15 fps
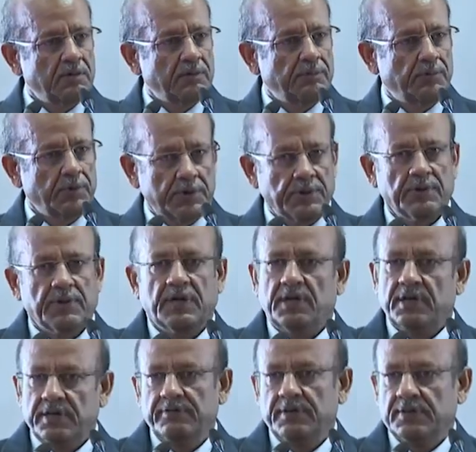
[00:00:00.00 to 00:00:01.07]
put your
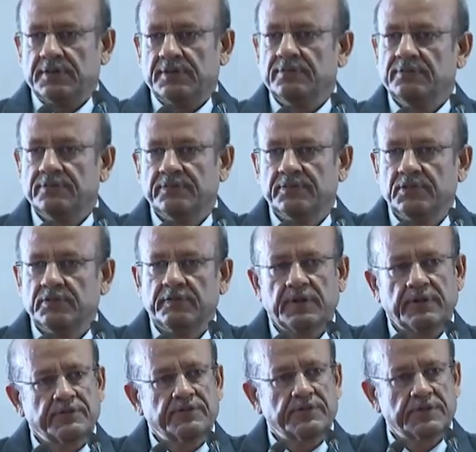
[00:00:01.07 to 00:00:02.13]
hard work, you will
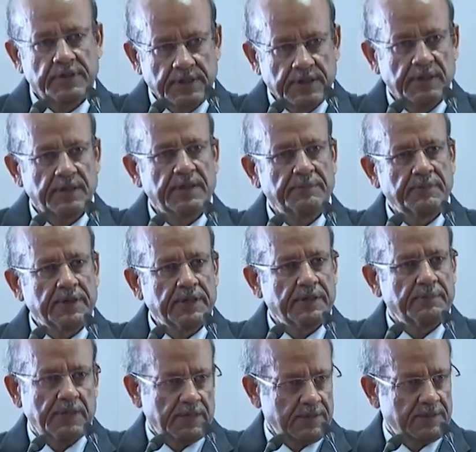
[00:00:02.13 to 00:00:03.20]
certainly make a
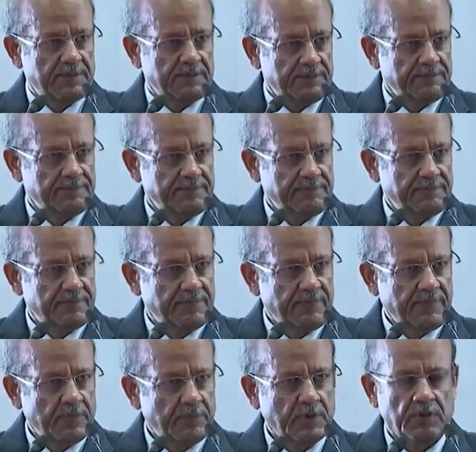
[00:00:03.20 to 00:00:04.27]
mark,
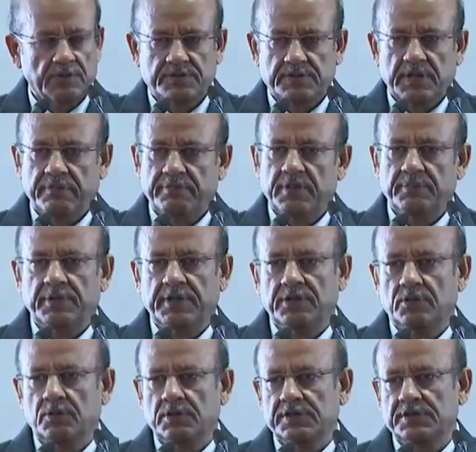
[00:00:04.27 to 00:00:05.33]
because everybody
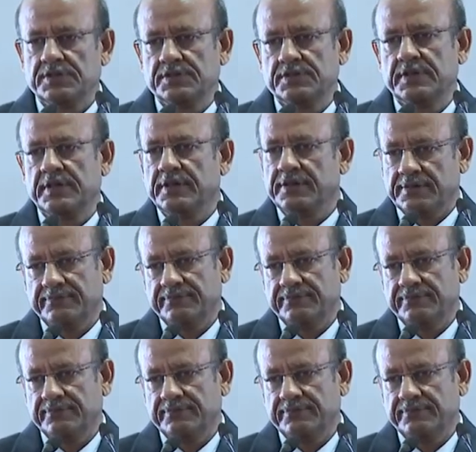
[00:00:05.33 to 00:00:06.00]
notices that.